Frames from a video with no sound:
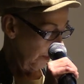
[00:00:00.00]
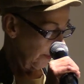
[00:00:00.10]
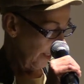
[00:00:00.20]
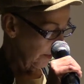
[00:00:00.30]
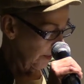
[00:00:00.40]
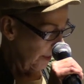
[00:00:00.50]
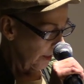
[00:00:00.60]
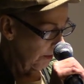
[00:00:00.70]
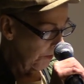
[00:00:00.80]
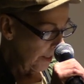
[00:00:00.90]
Yet,
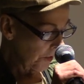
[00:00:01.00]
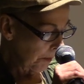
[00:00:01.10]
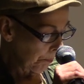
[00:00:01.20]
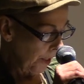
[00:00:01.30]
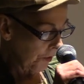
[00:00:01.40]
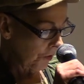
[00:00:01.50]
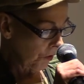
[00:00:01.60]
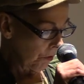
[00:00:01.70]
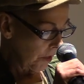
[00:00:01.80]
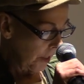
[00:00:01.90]
even as he
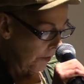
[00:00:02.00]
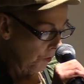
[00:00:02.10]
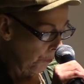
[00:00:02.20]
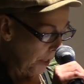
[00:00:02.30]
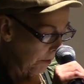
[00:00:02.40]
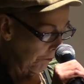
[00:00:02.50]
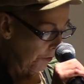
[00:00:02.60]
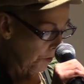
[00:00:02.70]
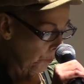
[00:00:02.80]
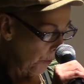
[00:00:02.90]
presses on, his grit
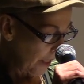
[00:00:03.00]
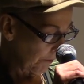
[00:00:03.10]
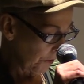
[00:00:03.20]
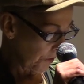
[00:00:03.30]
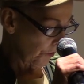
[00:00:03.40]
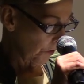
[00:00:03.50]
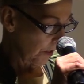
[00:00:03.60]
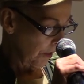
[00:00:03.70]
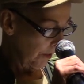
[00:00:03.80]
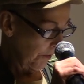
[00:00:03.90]
first wavers,
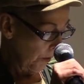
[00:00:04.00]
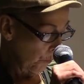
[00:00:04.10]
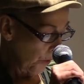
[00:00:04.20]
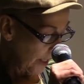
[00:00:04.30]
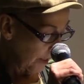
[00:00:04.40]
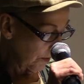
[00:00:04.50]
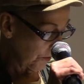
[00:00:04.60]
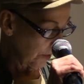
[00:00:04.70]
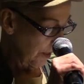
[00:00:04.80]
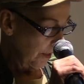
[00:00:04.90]
then
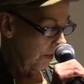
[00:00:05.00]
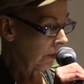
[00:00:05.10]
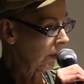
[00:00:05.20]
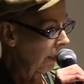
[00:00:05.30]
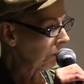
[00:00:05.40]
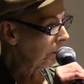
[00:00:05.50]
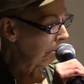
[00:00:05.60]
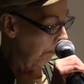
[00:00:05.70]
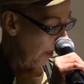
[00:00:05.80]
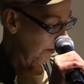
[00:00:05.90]
wanes, his clever
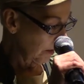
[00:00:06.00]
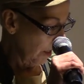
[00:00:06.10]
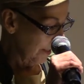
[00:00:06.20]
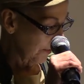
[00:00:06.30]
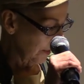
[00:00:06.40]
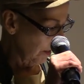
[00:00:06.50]
botanizing